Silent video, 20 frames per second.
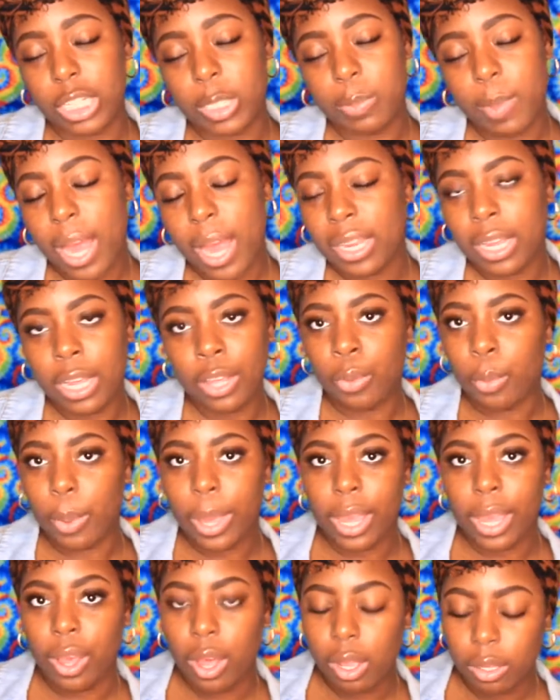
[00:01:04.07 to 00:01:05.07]
respond either
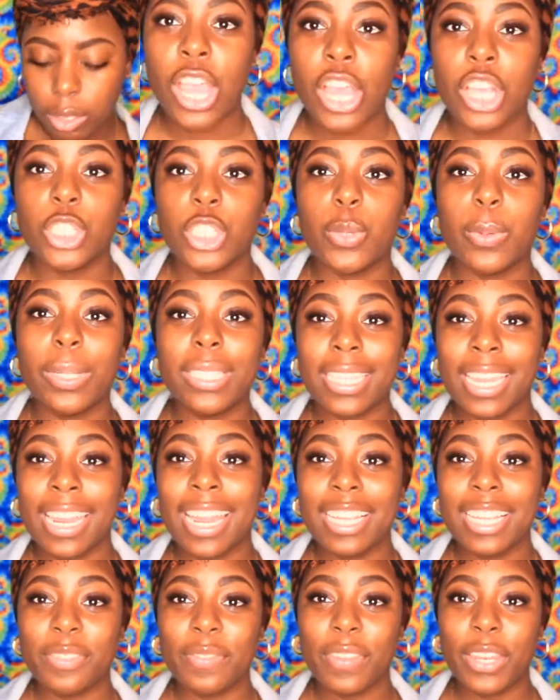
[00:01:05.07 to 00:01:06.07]
way So in
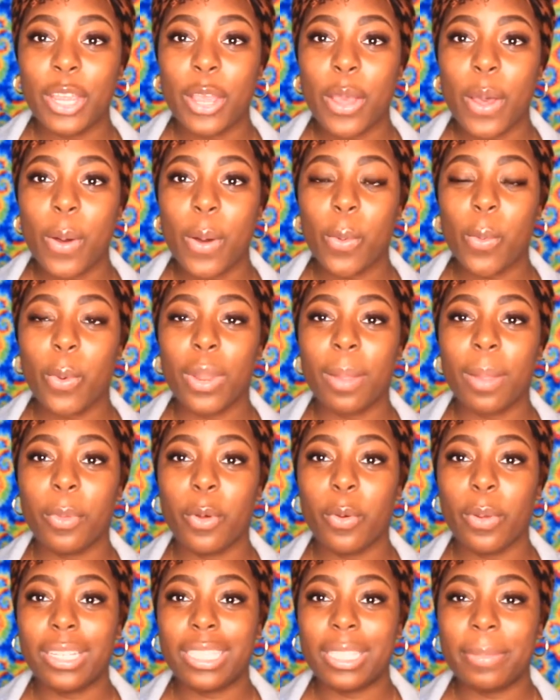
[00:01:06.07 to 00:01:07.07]
today's video, what I'm
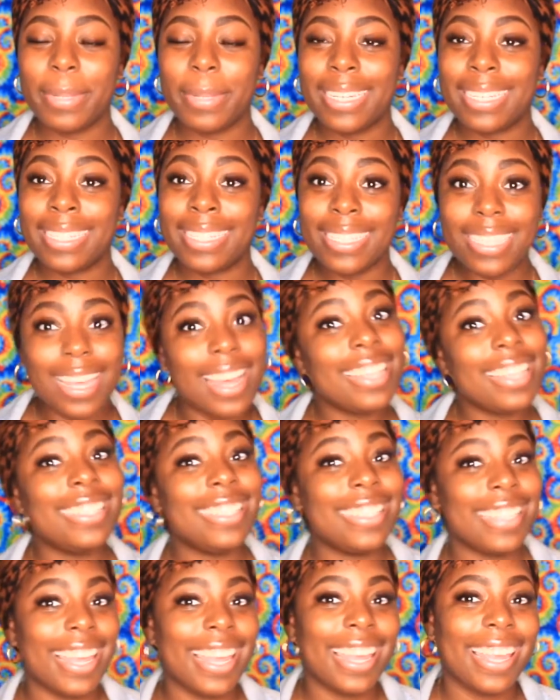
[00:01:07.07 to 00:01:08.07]
going to be
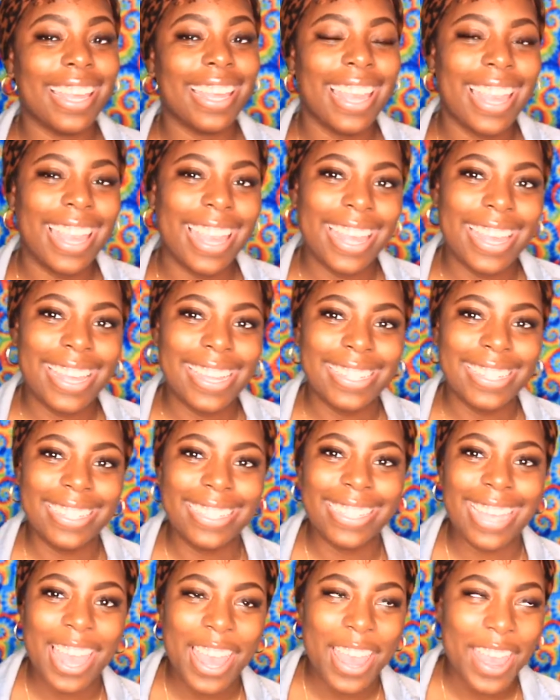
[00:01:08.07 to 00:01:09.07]
discussing is
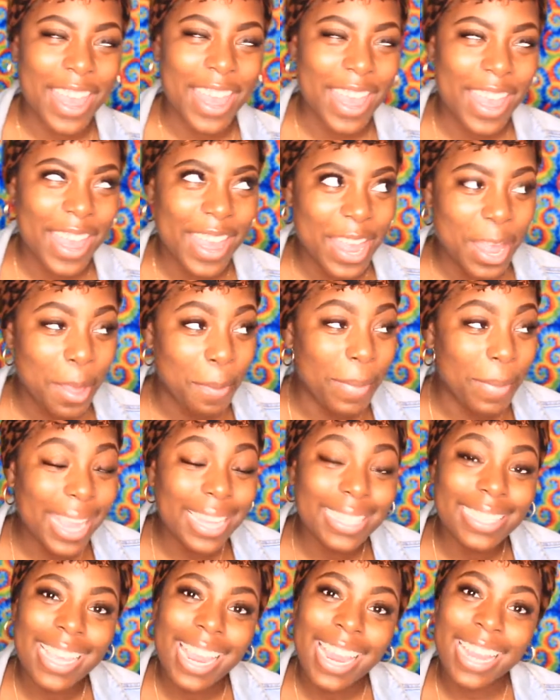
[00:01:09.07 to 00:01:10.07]

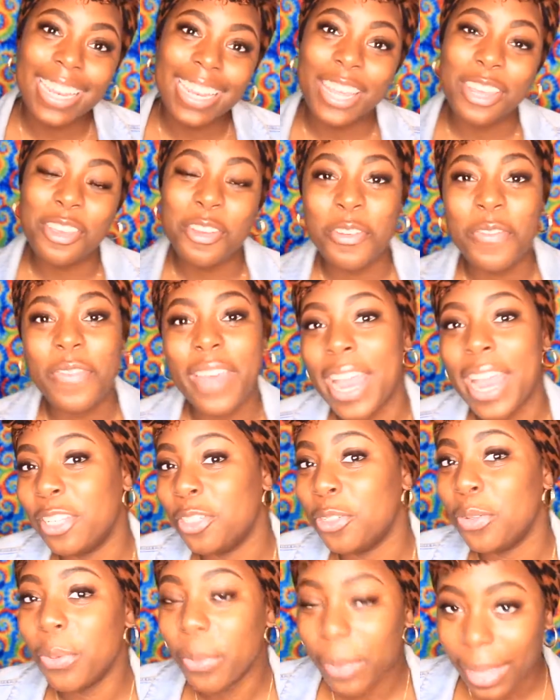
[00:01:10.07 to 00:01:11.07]
maintaining your
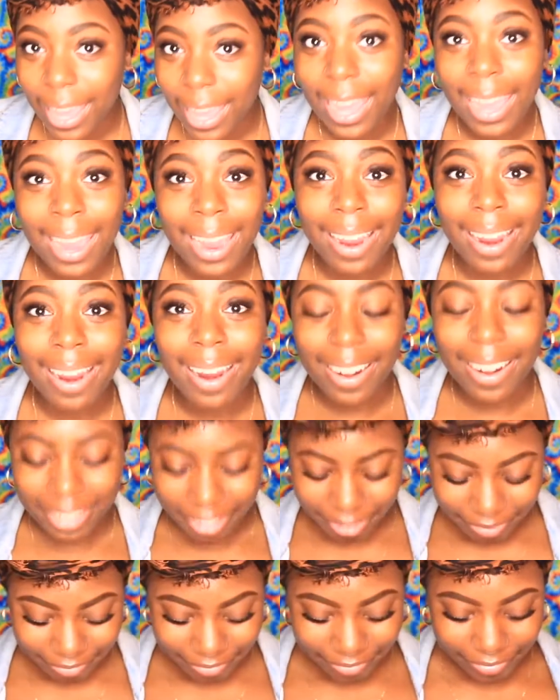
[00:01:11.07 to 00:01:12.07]
vaginal care.
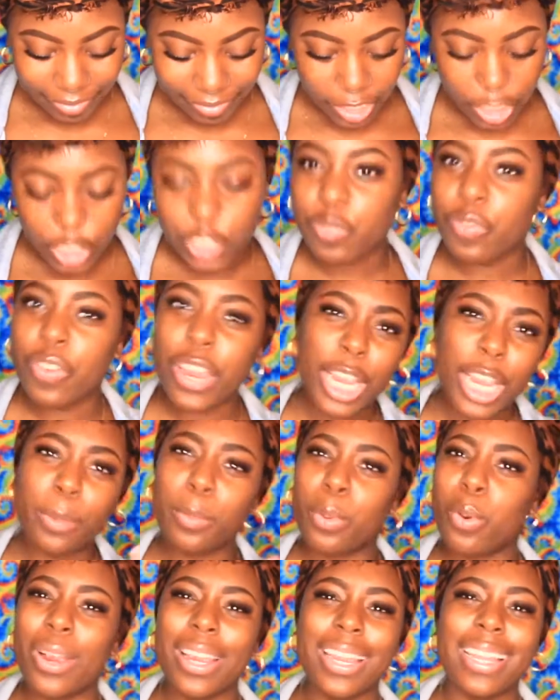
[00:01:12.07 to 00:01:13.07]
It's very
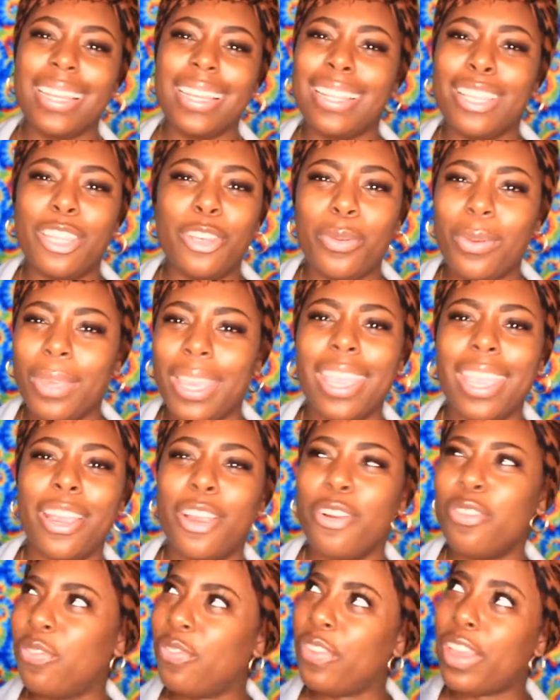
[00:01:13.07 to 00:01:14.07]
important in the new
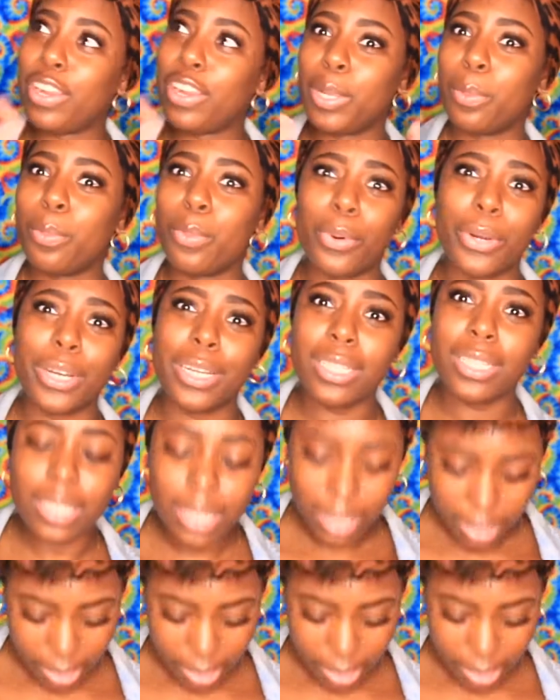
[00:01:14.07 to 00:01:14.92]
year, very important